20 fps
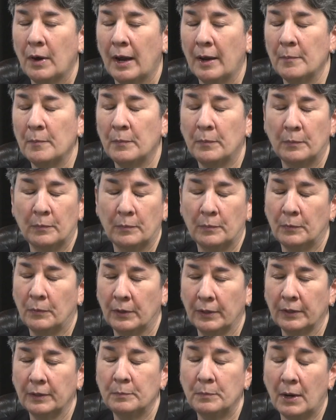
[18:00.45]
I'm
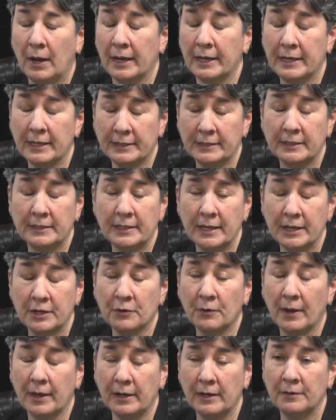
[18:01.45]
really I get to take
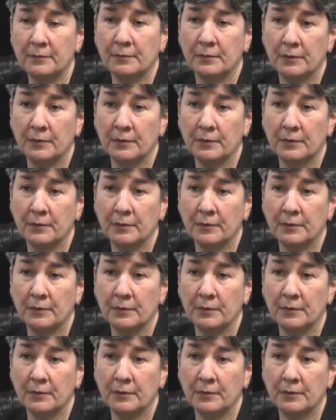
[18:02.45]
credit